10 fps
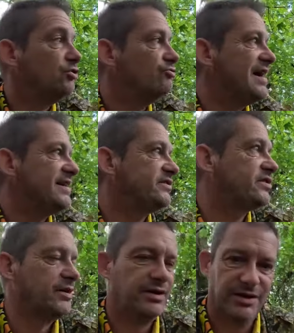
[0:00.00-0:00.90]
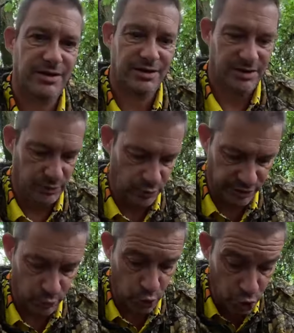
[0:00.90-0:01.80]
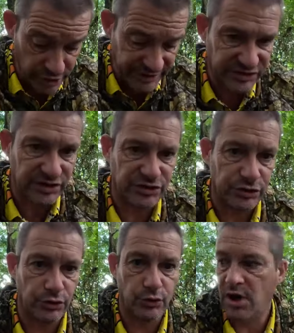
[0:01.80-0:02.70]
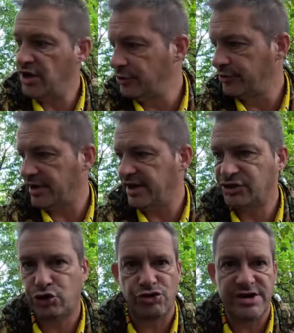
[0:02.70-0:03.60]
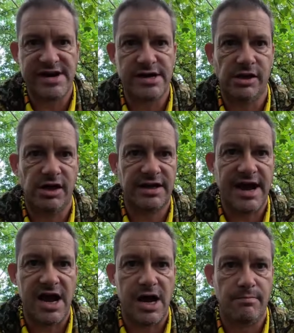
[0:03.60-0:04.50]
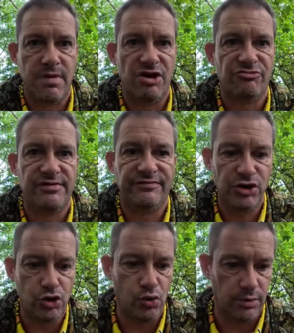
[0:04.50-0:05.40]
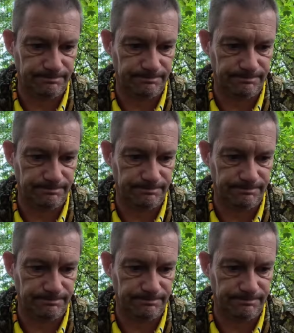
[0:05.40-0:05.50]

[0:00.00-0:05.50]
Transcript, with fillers: Right. We're going to do another trail cam review.